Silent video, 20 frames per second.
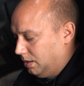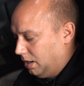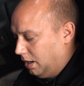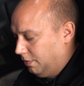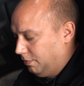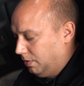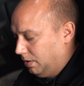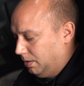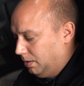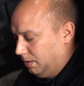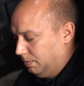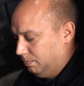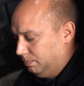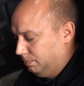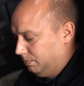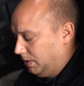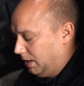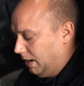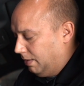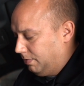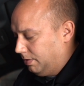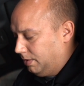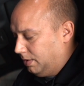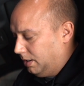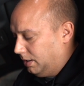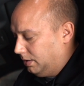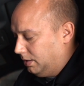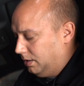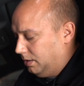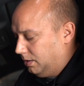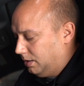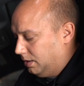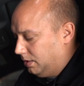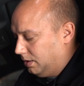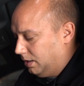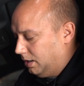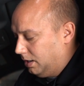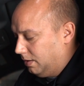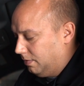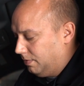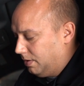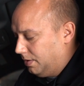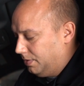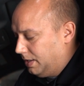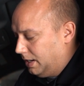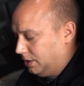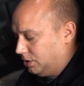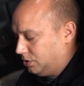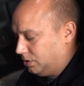of everything that you can think of on that